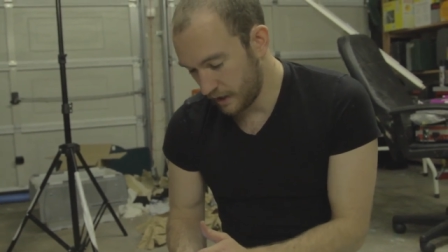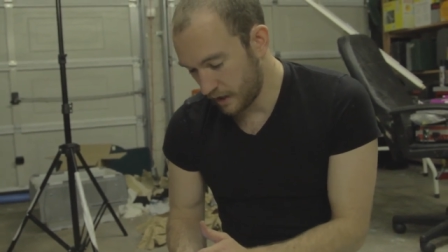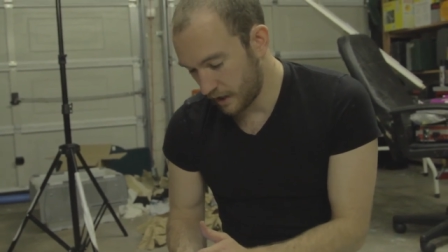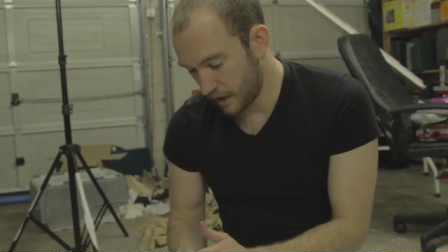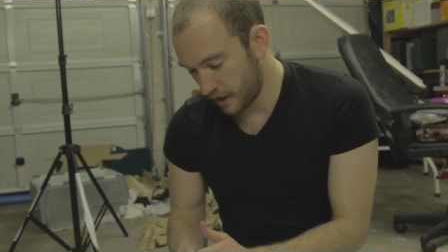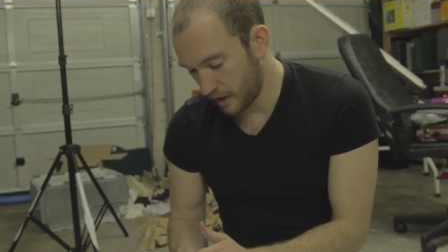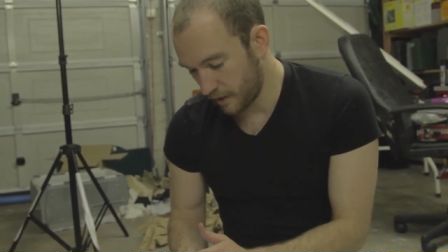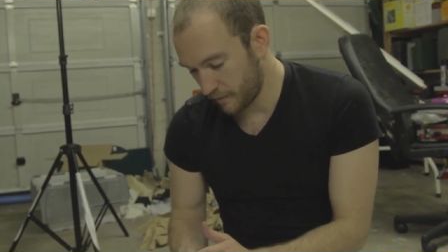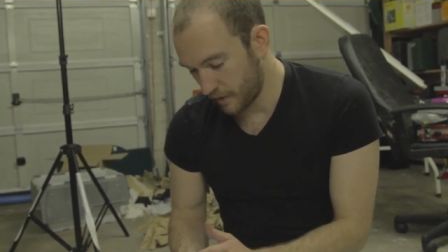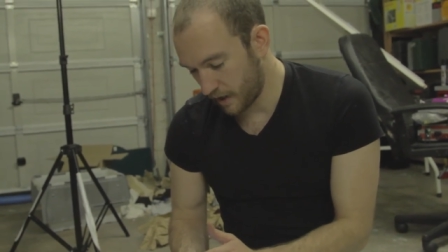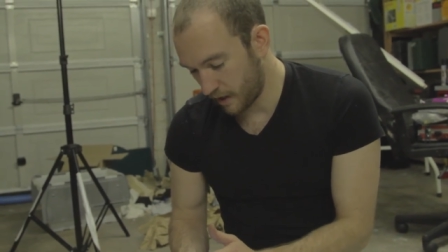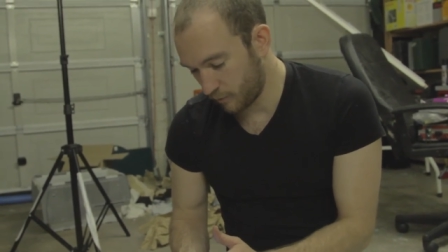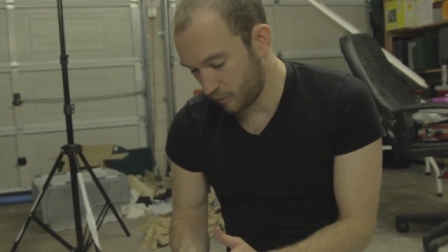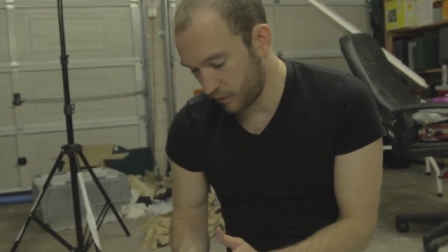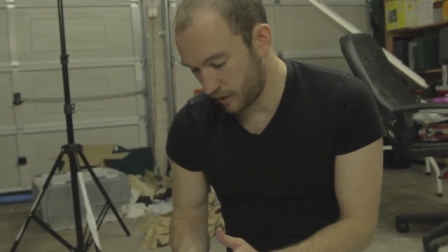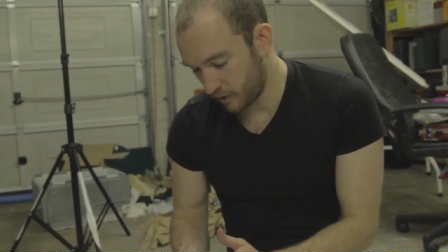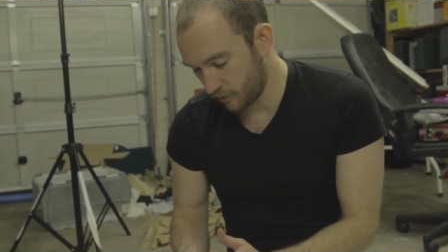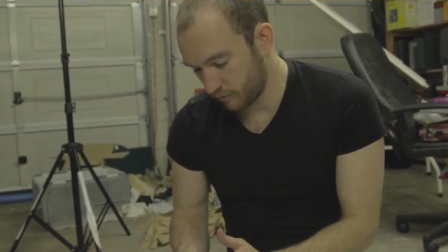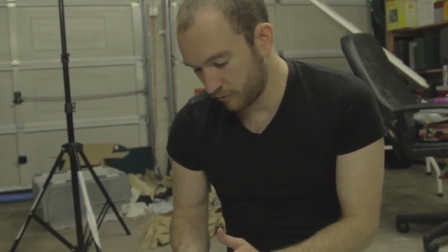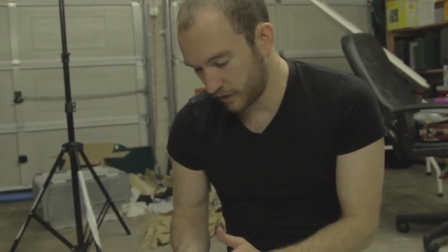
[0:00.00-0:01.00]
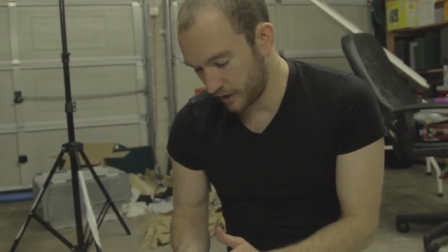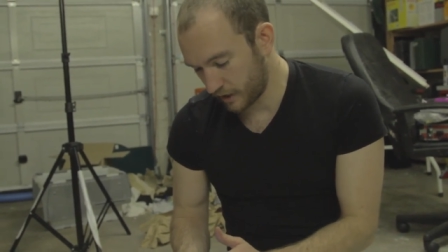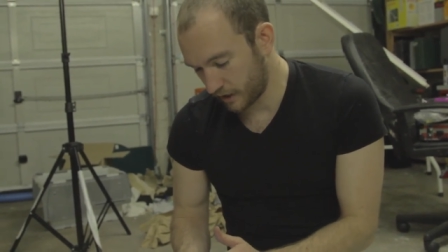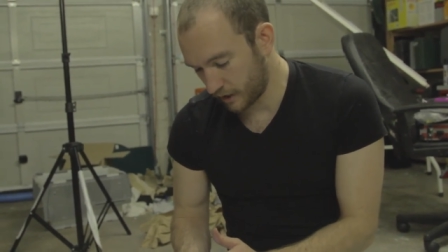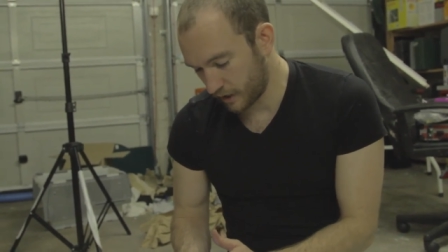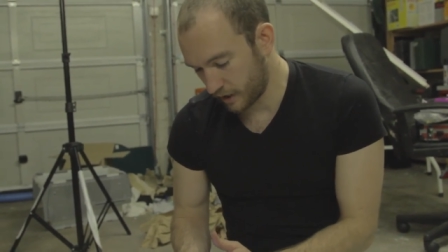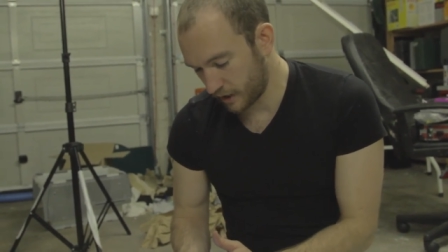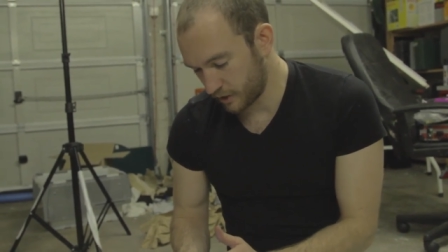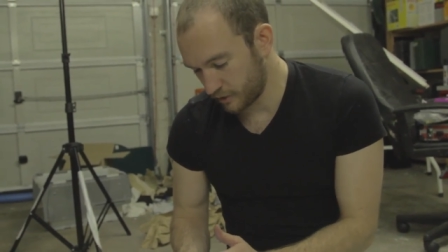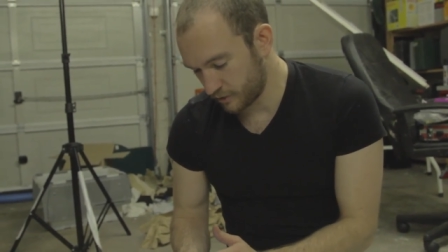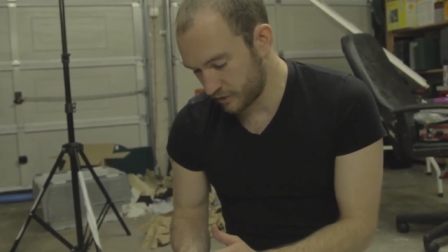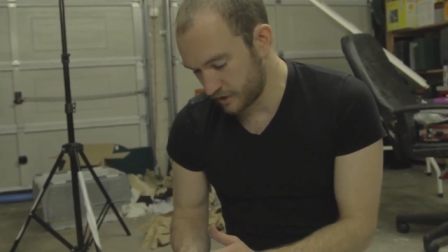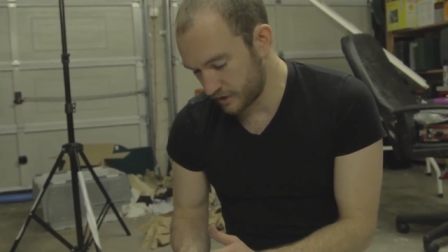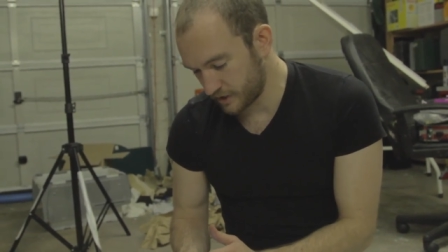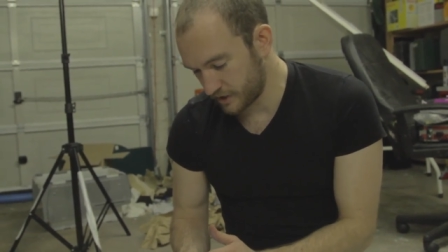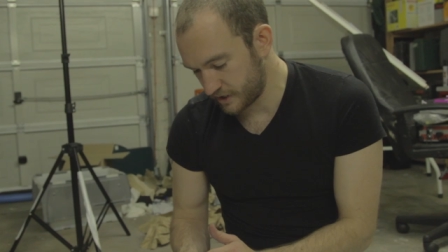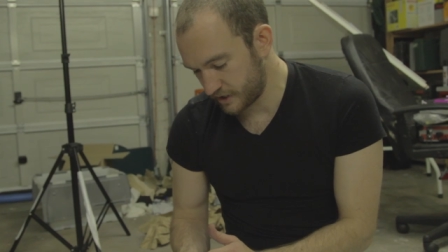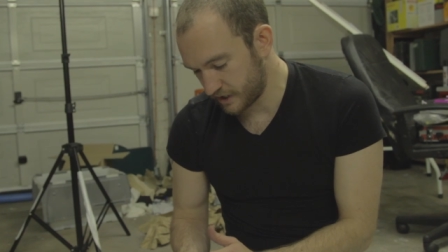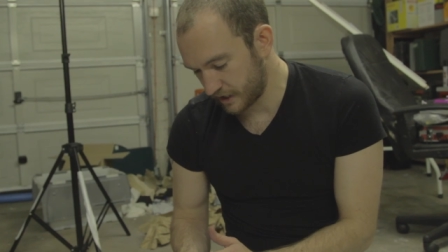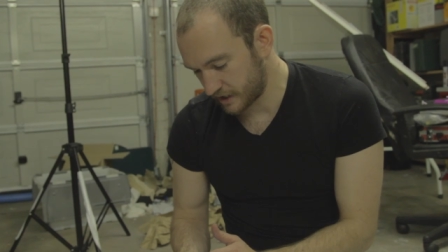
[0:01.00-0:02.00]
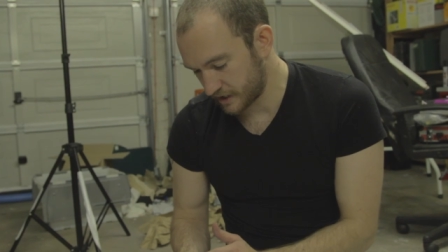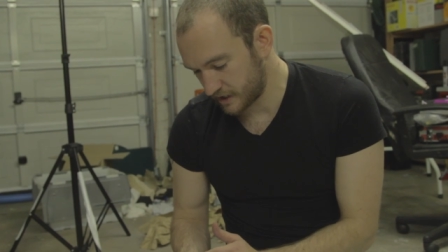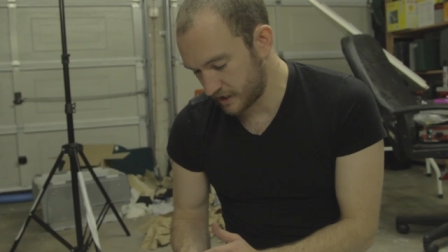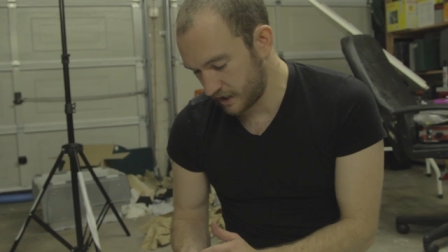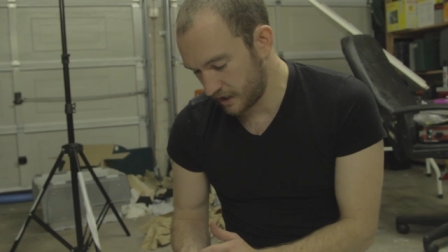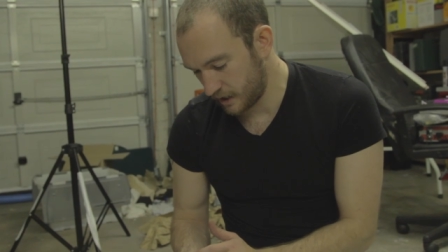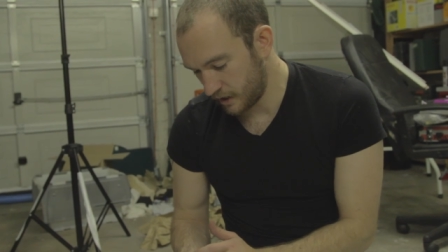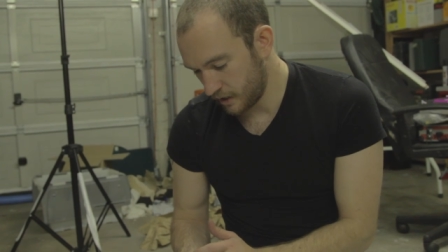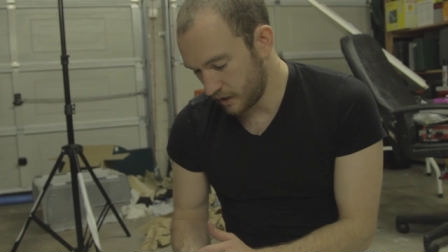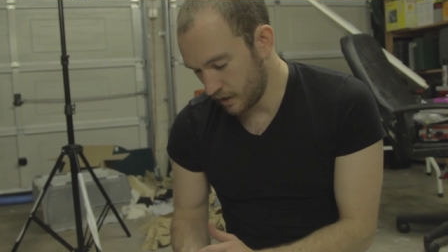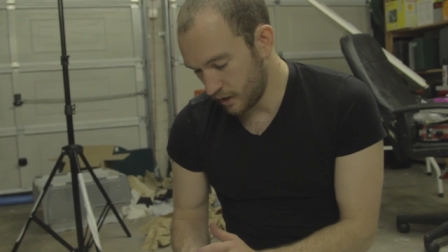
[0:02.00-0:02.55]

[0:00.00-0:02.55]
and we are running 160